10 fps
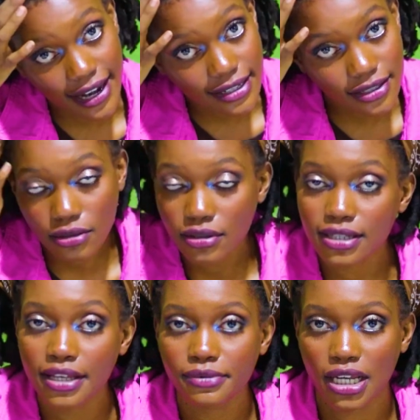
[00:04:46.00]
and it's still the
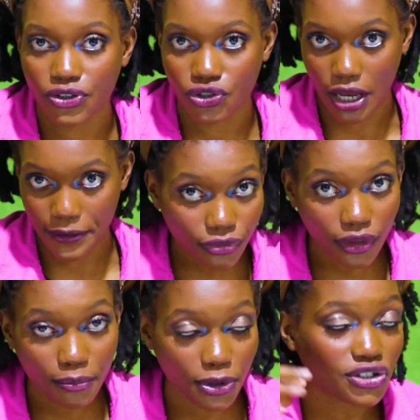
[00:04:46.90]
same texture.
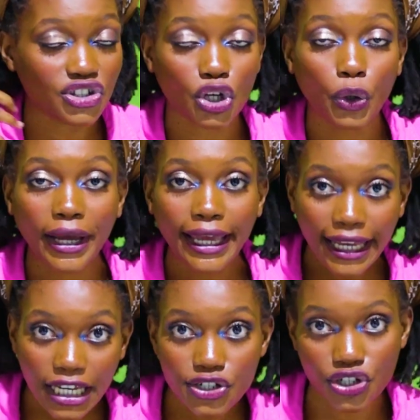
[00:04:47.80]
Because it's
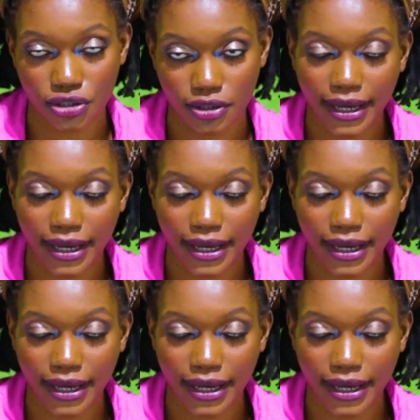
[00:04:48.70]
cohesion,